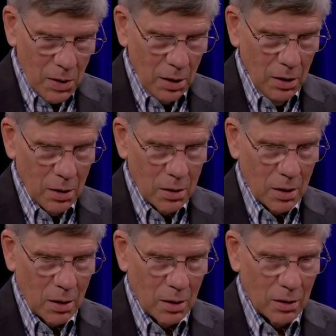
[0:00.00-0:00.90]

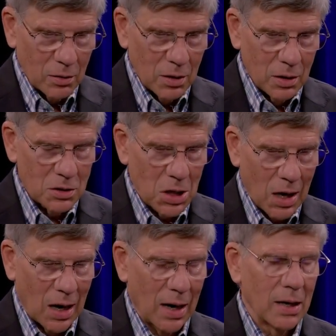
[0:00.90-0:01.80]
in
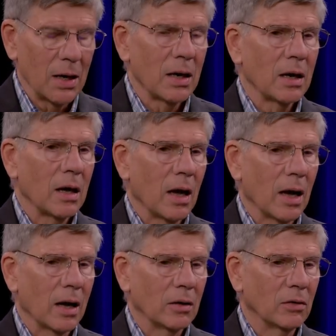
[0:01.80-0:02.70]
Shanghai,
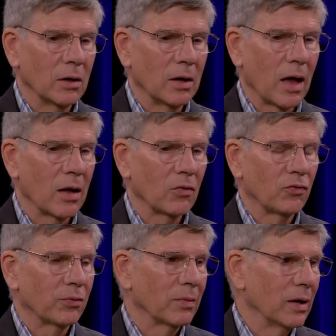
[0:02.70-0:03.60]
and it
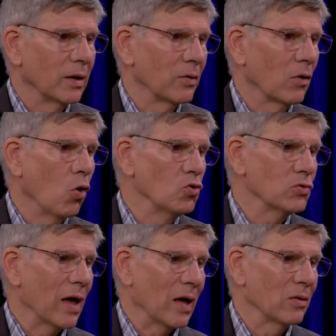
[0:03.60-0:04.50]
has
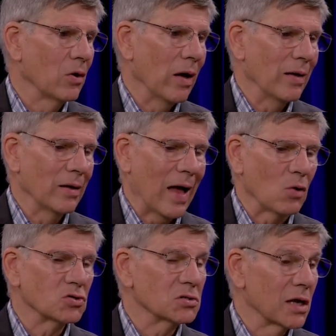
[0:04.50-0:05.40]

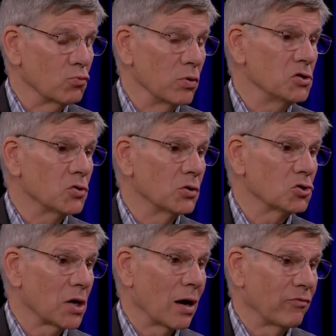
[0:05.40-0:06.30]
houses a research
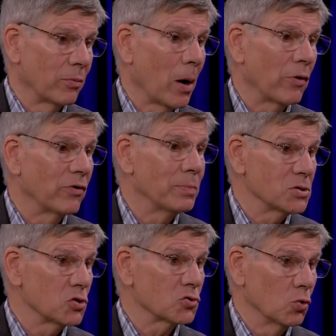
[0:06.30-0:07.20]
staff from Harvard
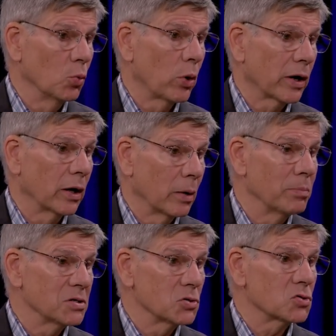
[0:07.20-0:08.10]
Business School working on
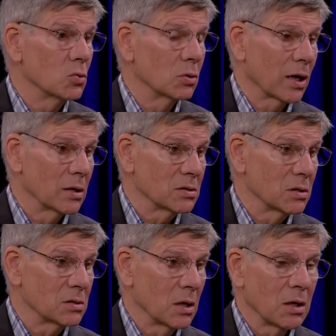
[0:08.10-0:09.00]
business school
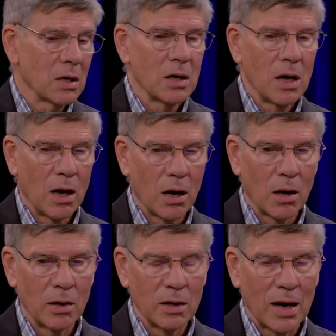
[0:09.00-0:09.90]
cases.
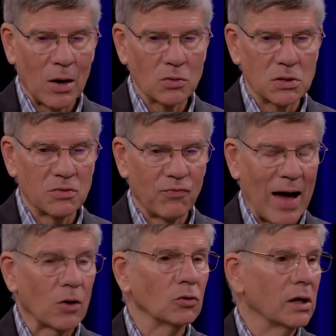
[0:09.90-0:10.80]
It houses
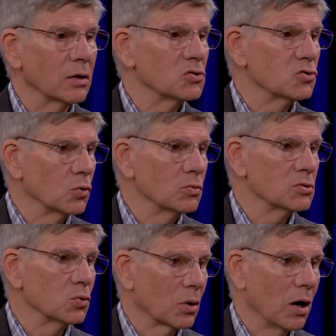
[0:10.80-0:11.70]
faculty and students
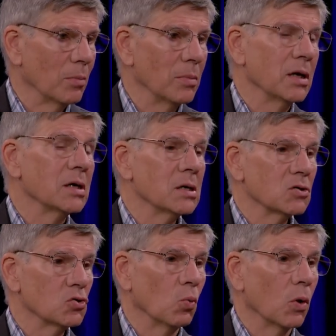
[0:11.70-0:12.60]
who come
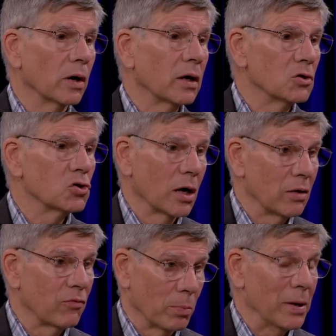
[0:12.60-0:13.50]
to work in China
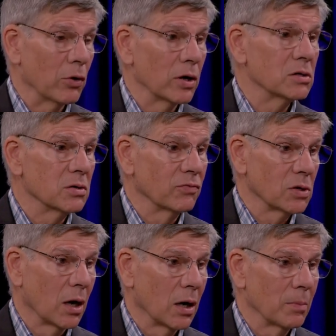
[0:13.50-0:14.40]
for periods of
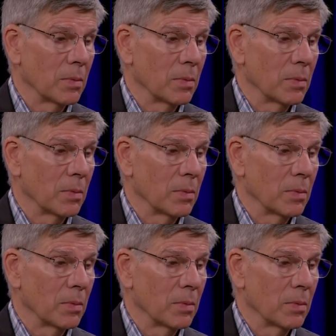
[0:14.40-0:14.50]
time.